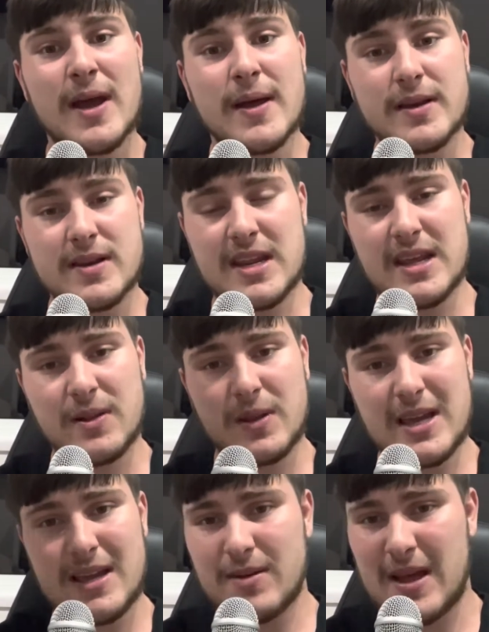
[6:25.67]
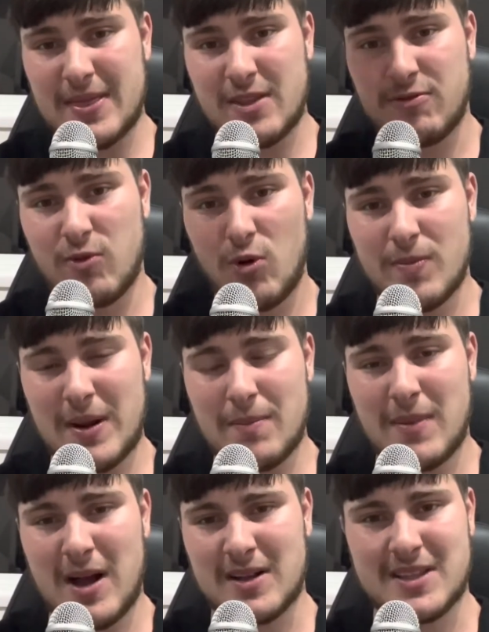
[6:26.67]
nearly at the 4-minute
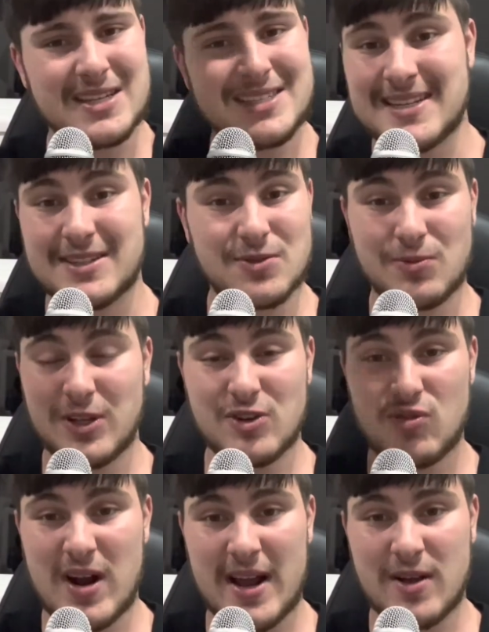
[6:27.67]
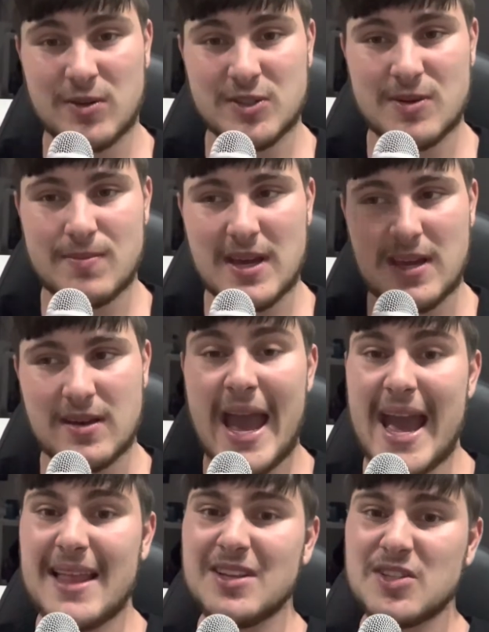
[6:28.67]
mark that doesn't really drag on to me.
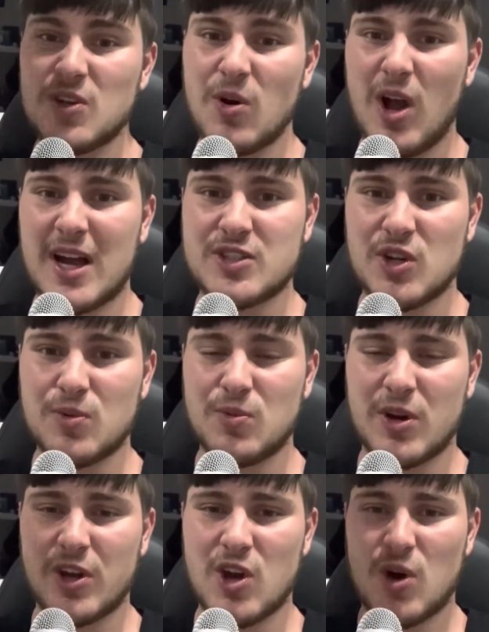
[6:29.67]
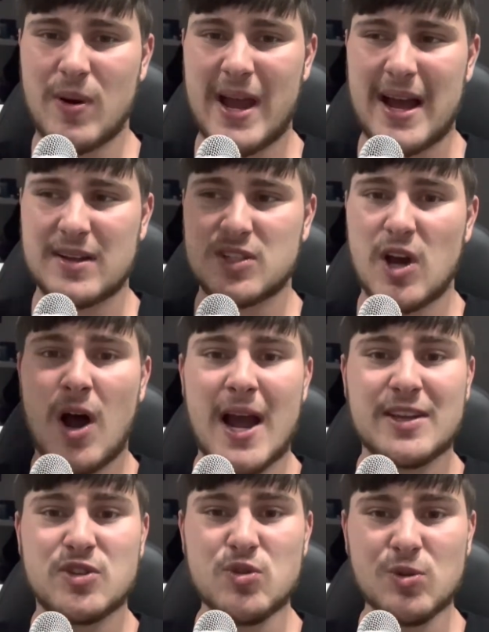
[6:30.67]
And the song I Don't Want to Go Out.
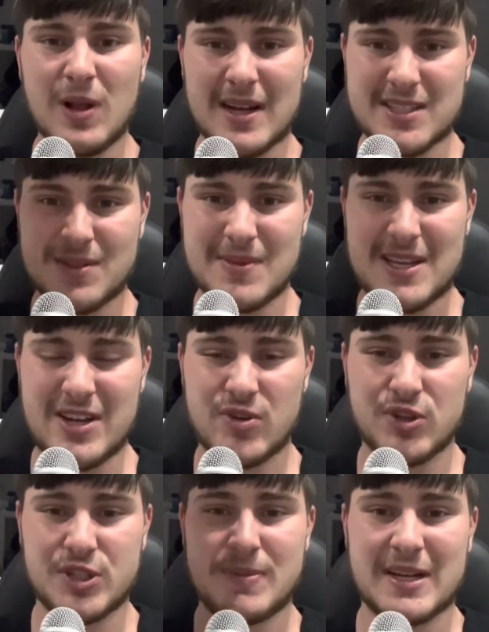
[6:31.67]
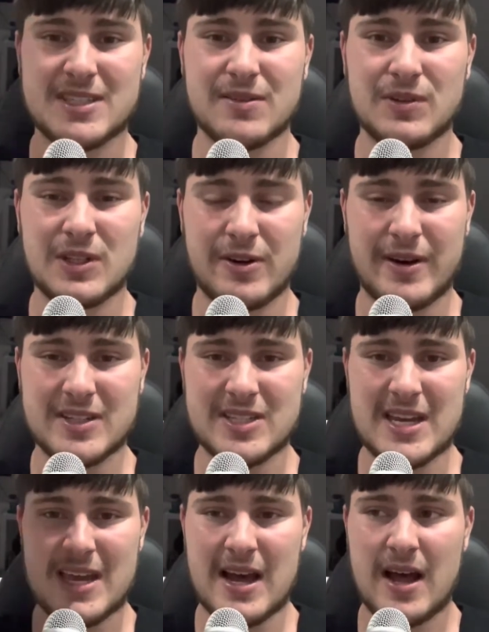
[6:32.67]
I do like some of the introspective lyrics
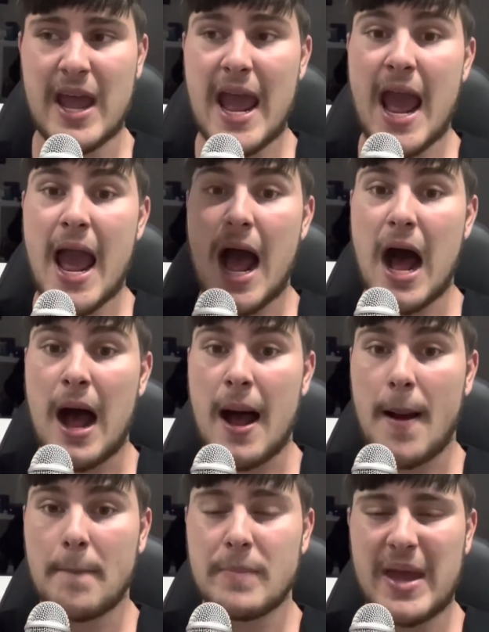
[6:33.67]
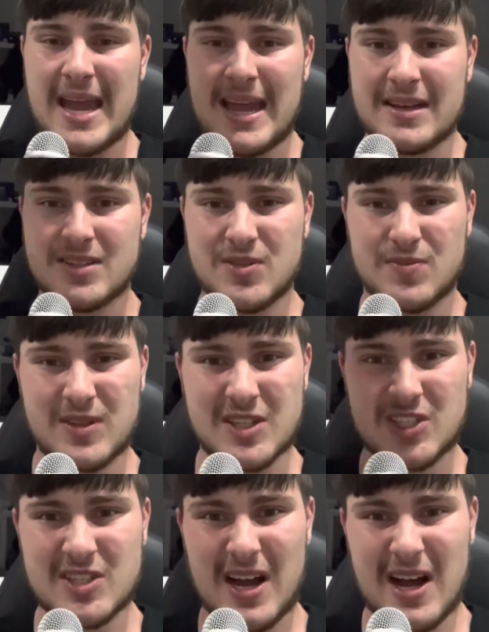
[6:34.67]
here, and the
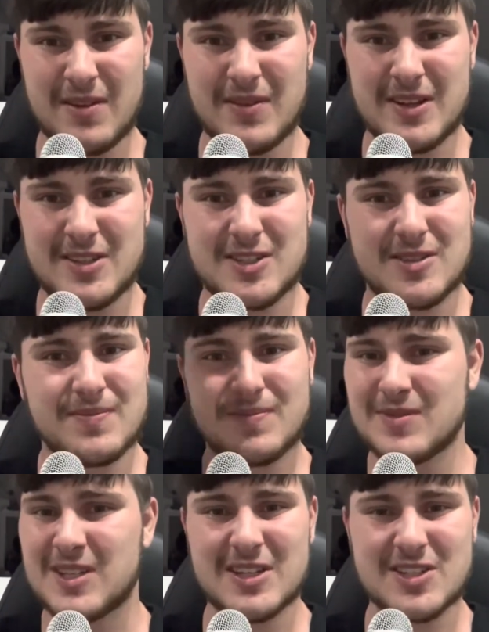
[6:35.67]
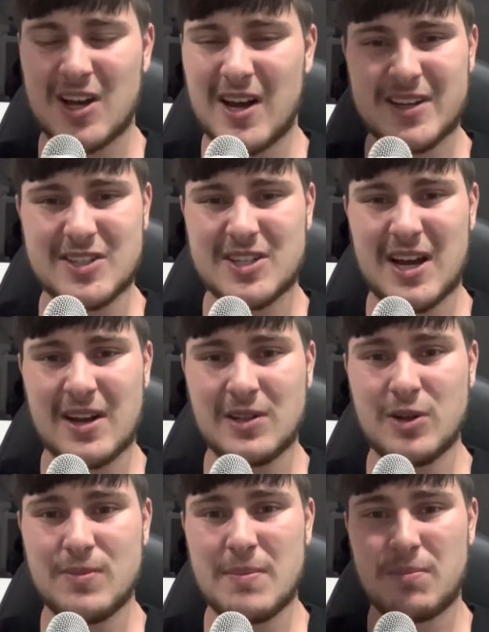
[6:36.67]
start of it does kind of start a
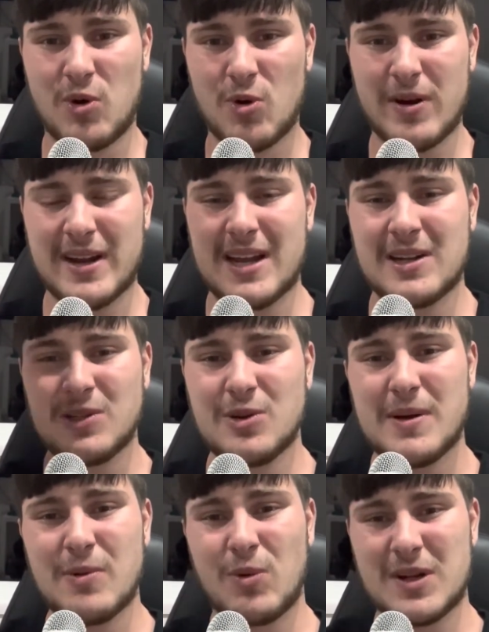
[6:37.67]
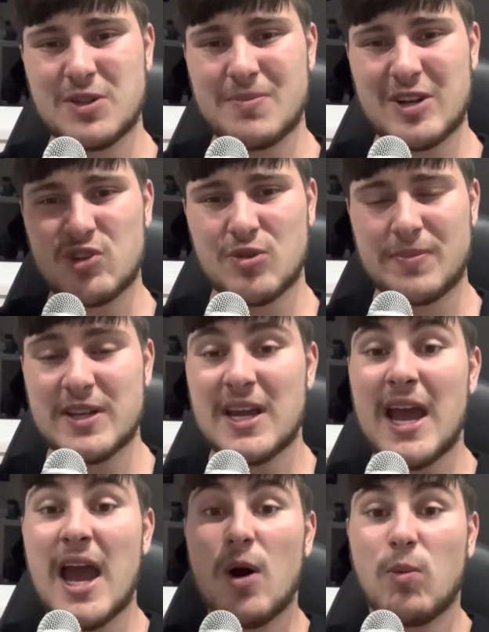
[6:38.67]
little bit boring and a little bit one-dimensional, but
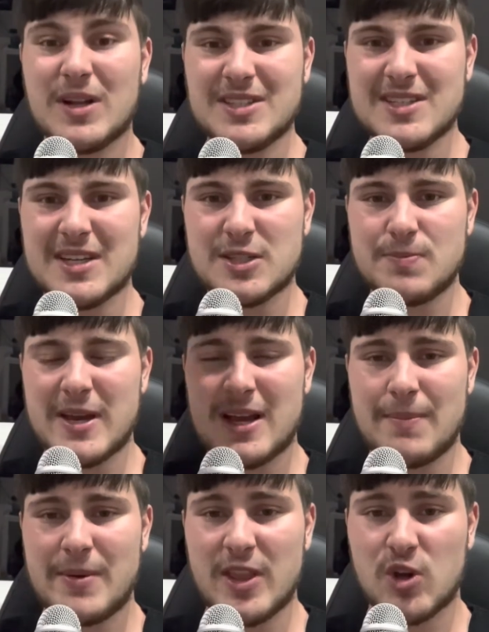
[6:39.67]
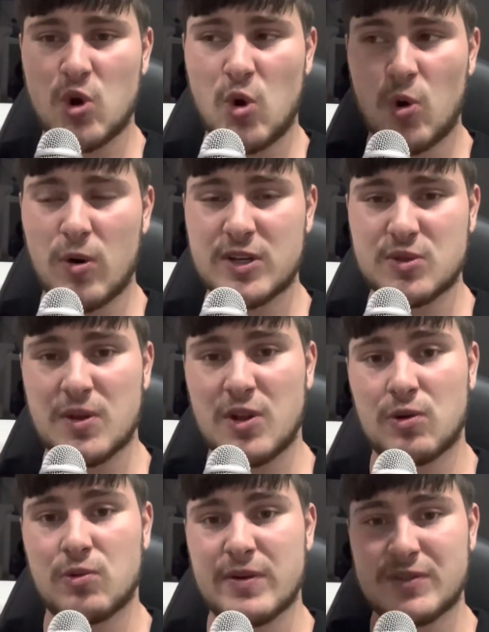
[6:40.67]
once it does pick up in the chorus where the
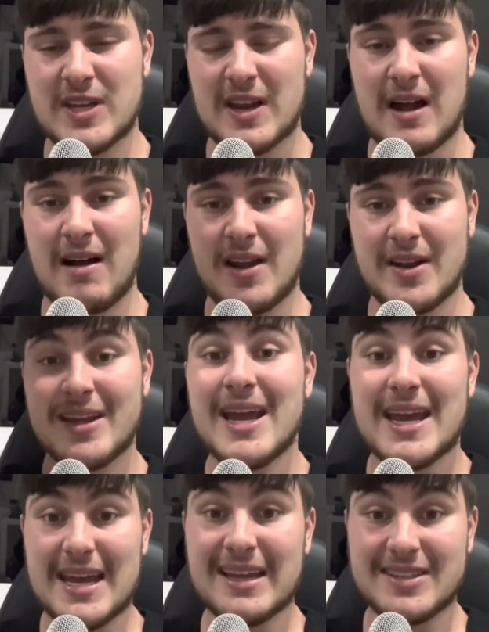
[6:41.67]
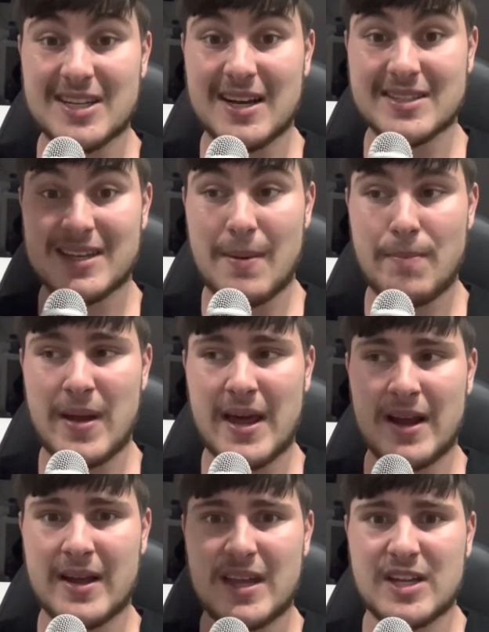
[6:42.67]
riffs get harder, it does get
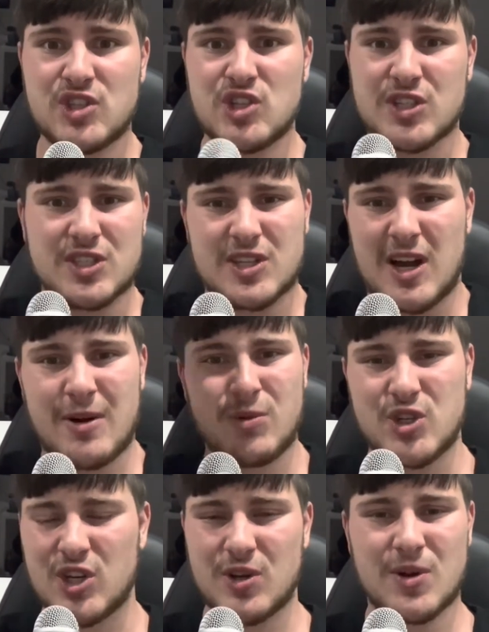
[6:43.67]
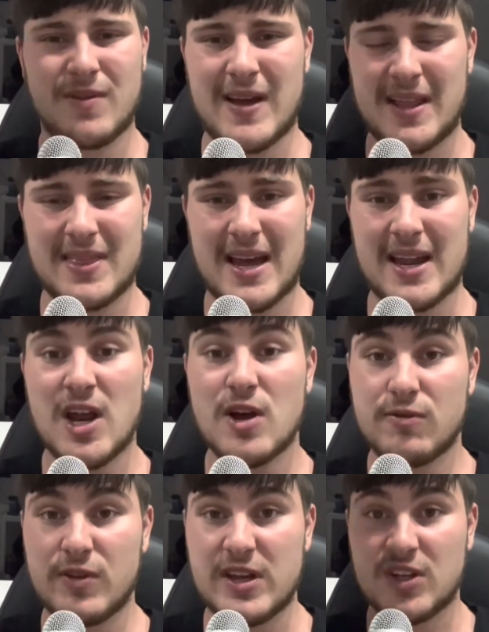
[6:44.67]
better. It's just, I wish it could have had that
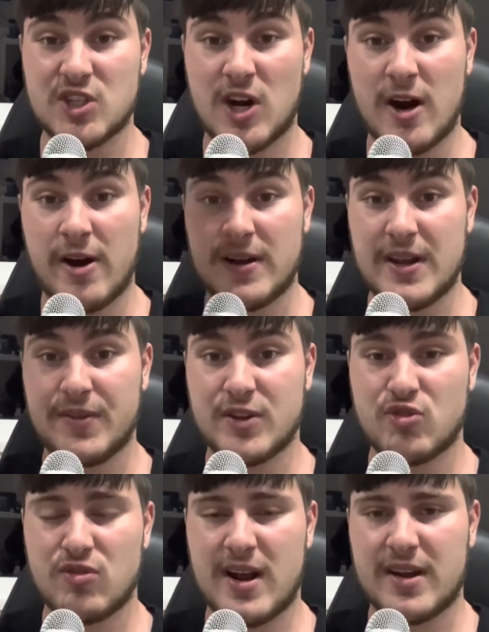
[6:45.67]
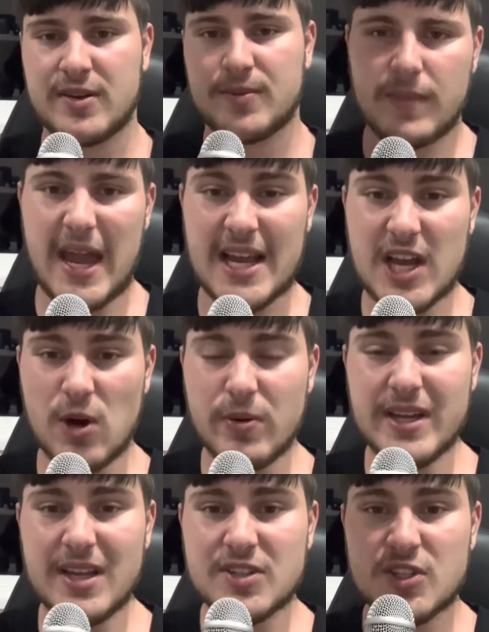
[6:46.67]
for the entirety of the track. And
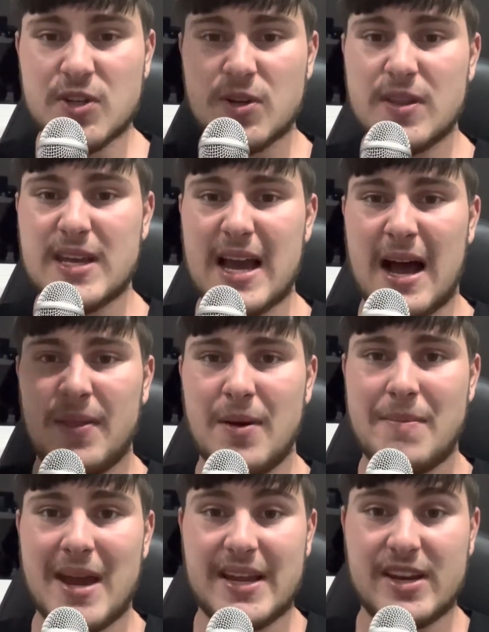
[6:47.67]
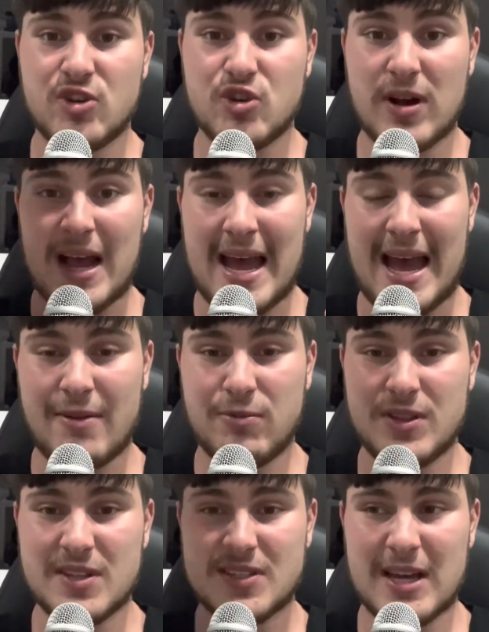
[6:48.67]
going into the other main issue I have
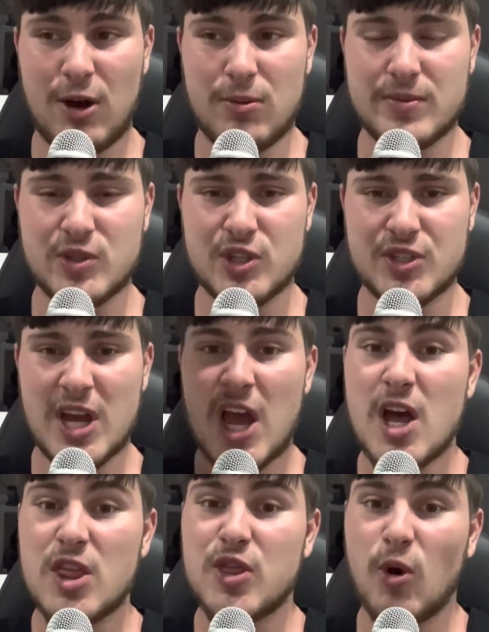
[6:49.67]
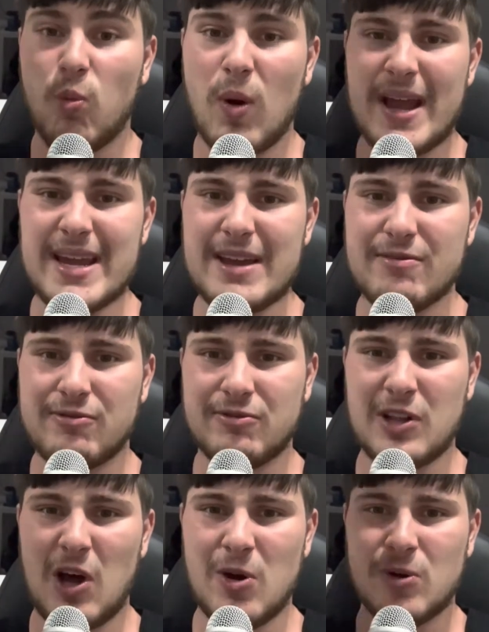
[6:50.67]
with this album is just the way it
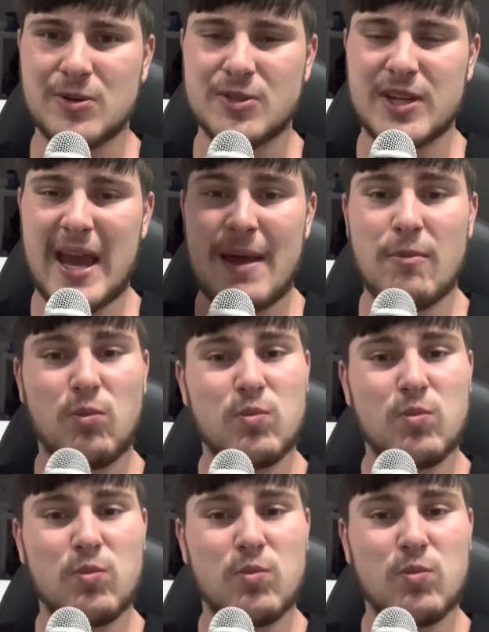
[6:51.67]
flows. And